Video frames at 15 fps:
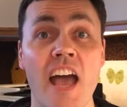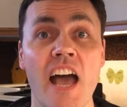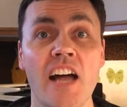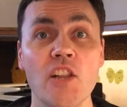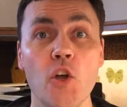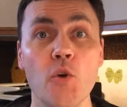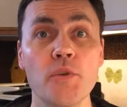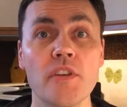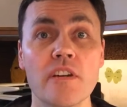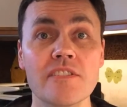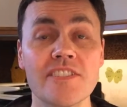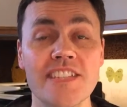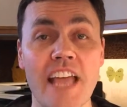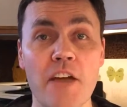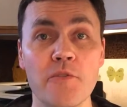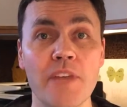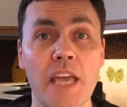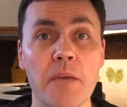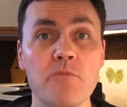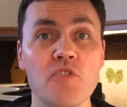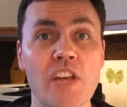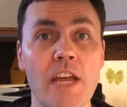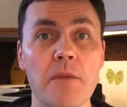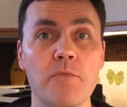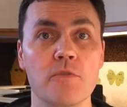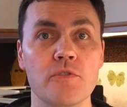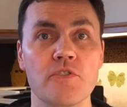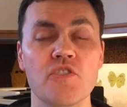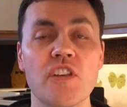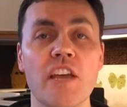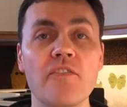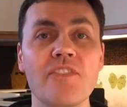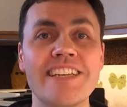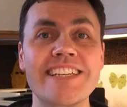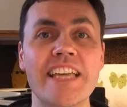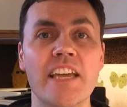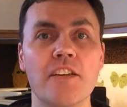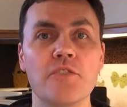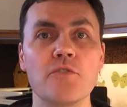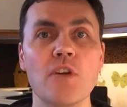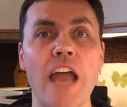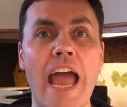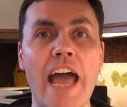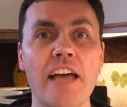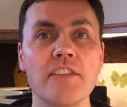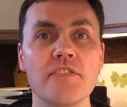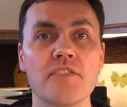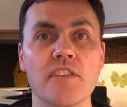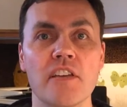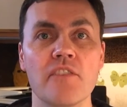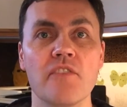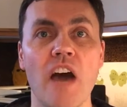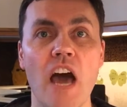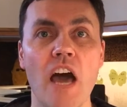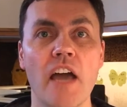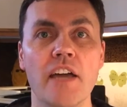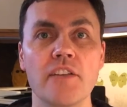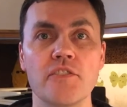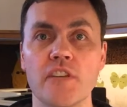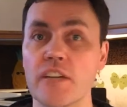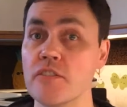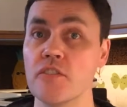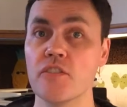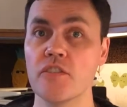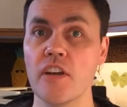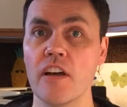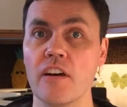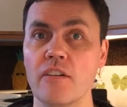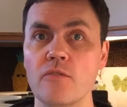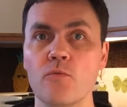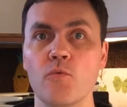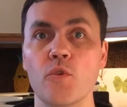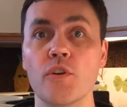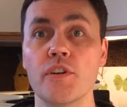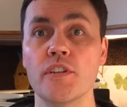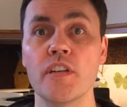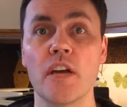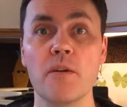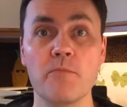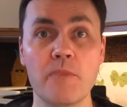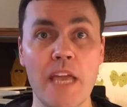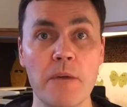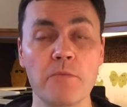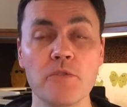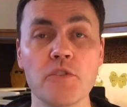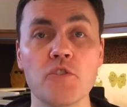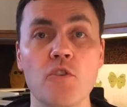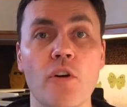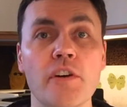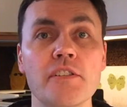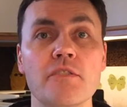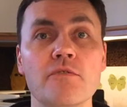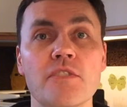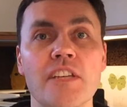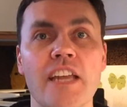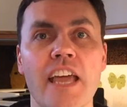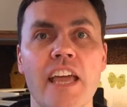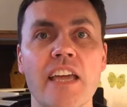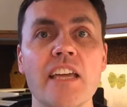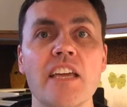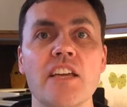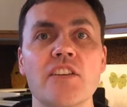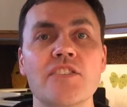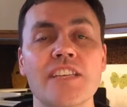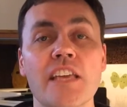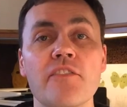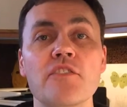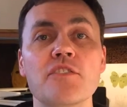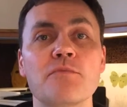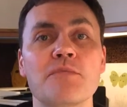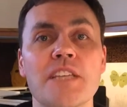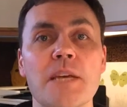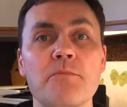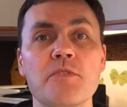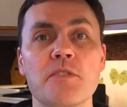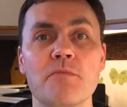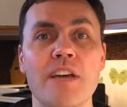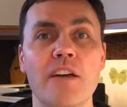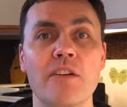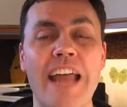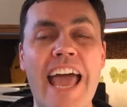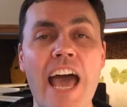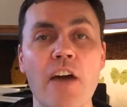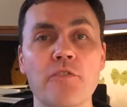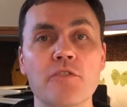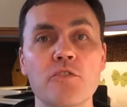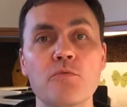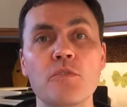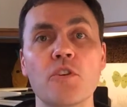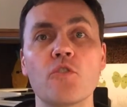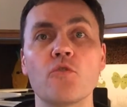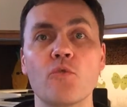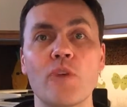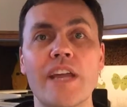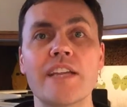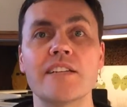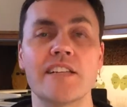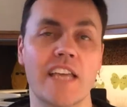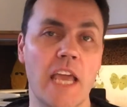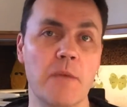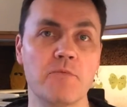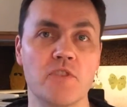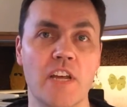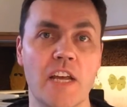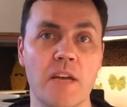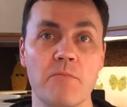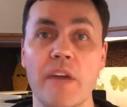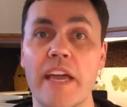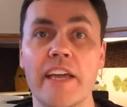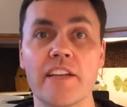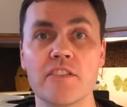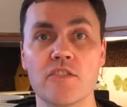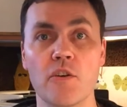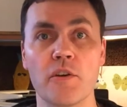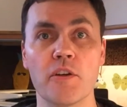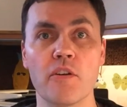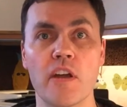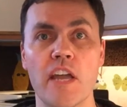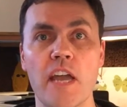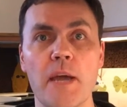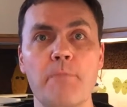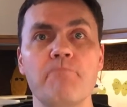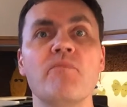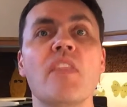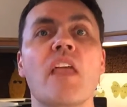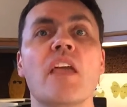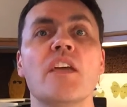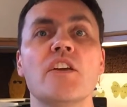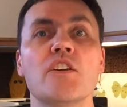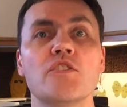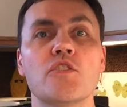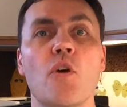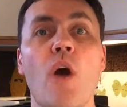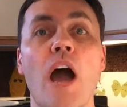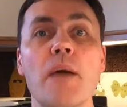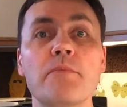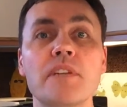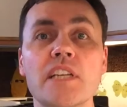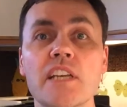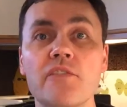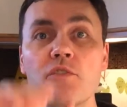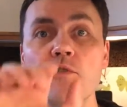Hello, Youngstown Game Jammers. Jeff and Kendra asked if I, Jesse Schell, would be able to join you today to give you some tips about how to do a great game jam. And so here I am. So I'm going to give